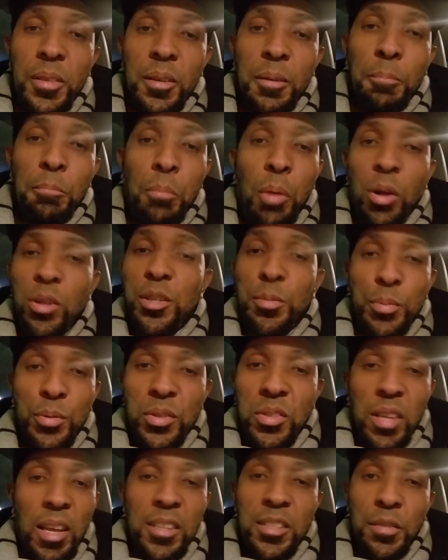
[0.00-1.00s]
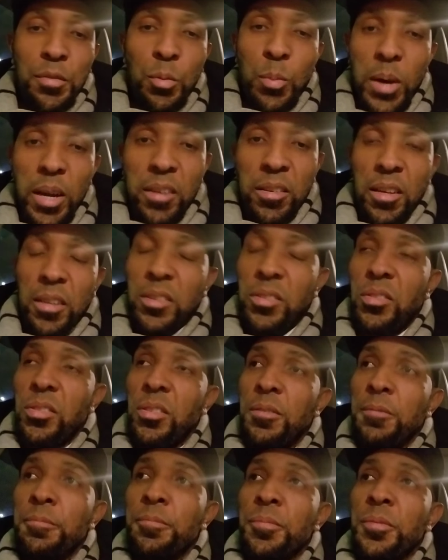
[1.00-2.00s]
multiple states of awareness.
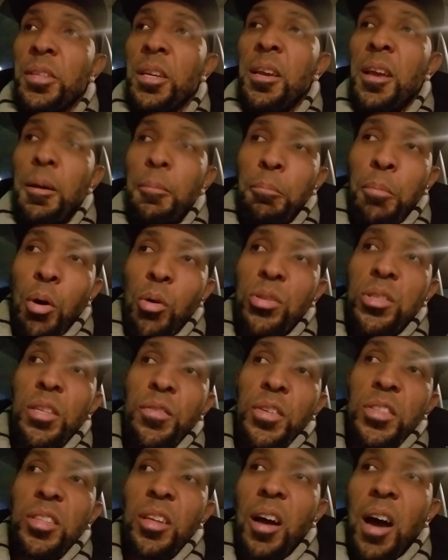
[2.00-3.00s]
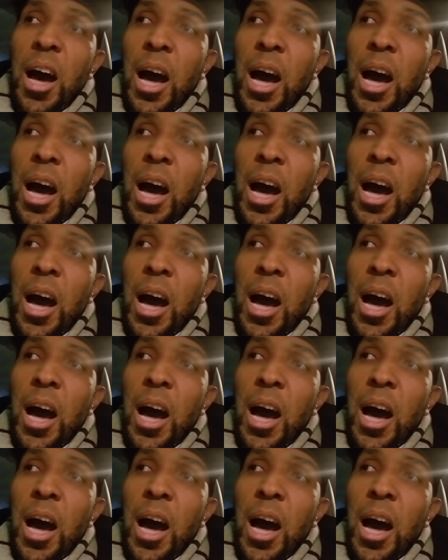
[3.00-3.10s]
Most of us are